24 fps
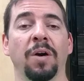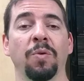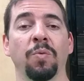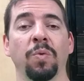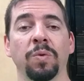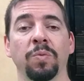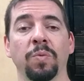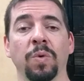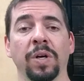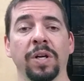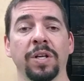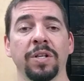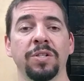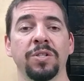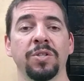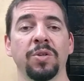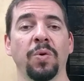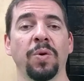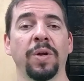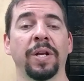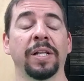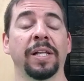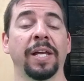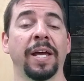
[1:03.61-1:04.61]
woodworking
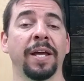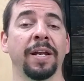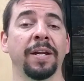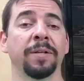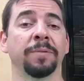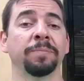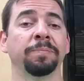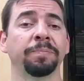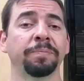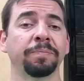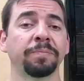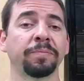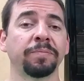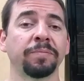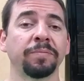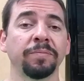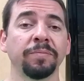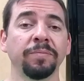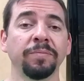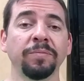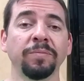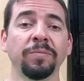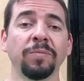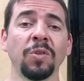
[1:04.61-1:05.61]
show in Atlanta.
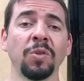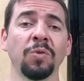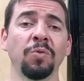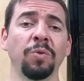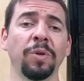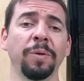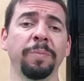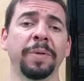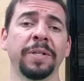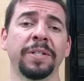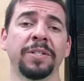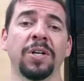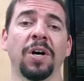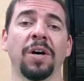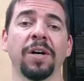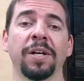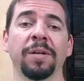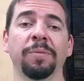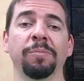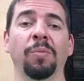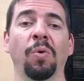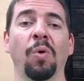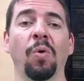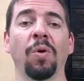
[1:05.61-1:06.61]
We've been
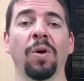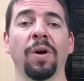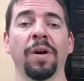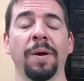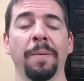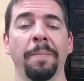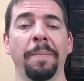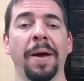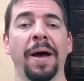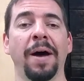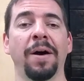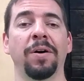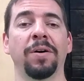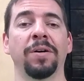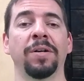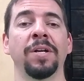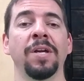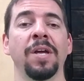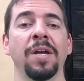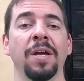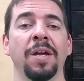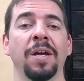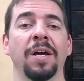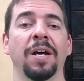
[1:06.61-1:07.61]
talking more about
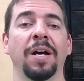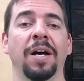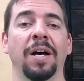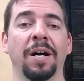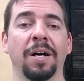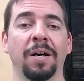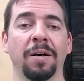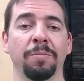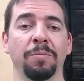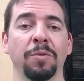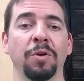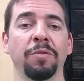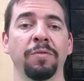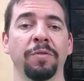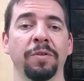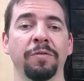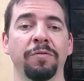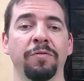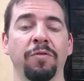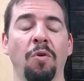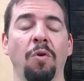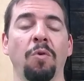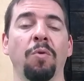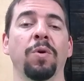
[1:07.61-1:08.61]

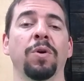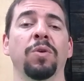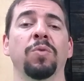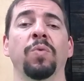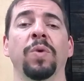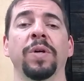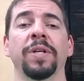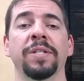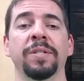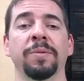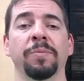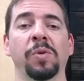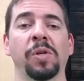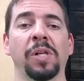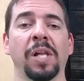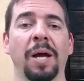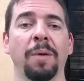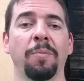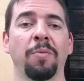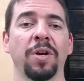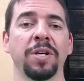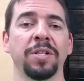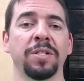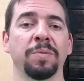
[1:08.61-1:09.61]
moving forward with some
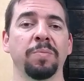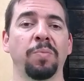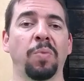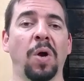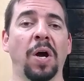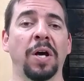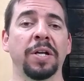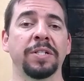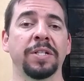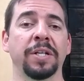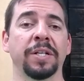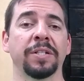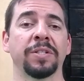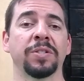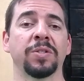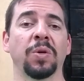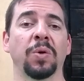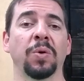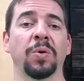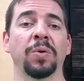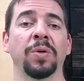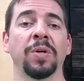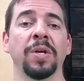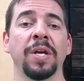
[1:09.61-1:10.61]
collaboration projects.
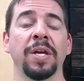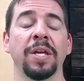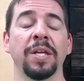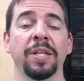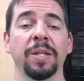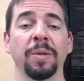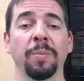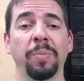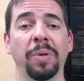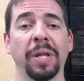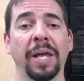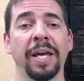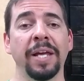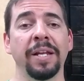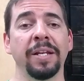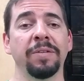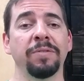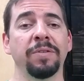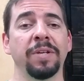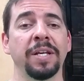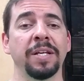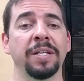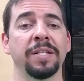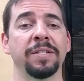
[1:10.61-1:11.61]
So the
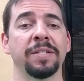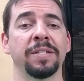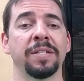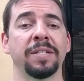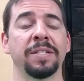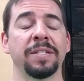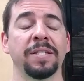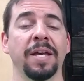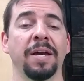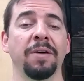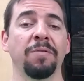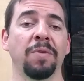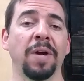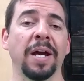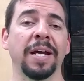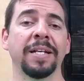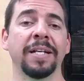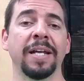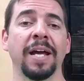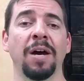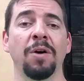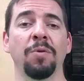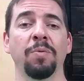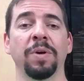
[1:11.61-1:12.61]
plan is set
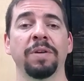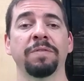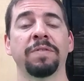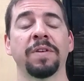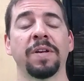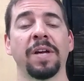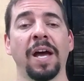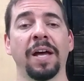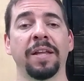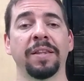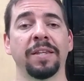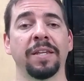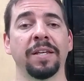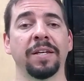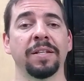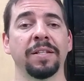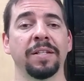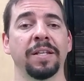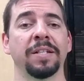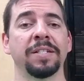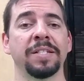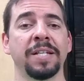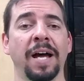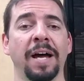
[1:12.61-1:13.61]
right now. We've got
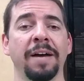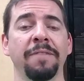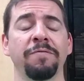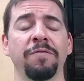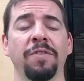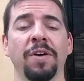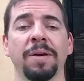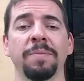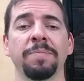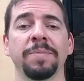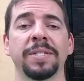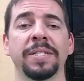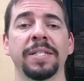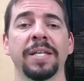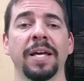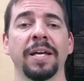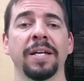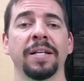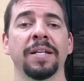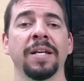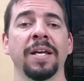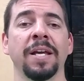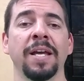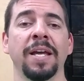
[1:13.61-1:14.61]
the time frame
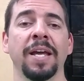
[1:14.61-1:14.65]
set,